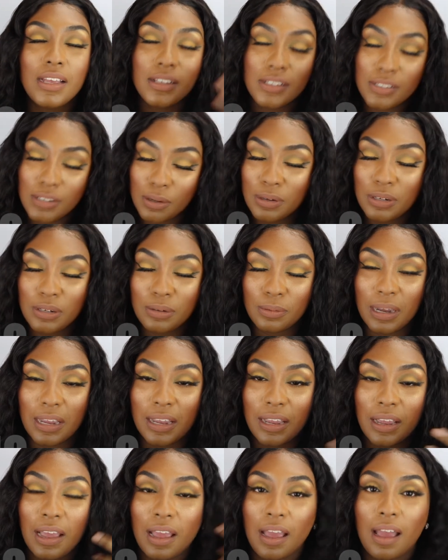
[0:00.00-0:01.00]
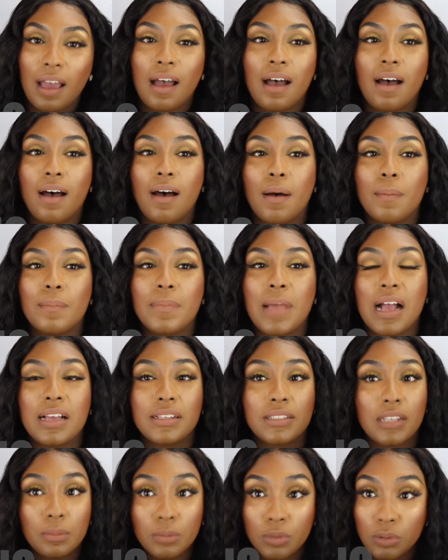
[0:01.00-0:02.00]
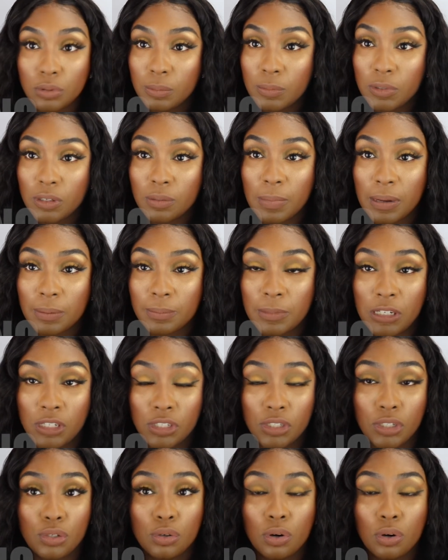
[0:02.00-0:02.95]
So anyway, I stopped doing the Milk of Magnesia.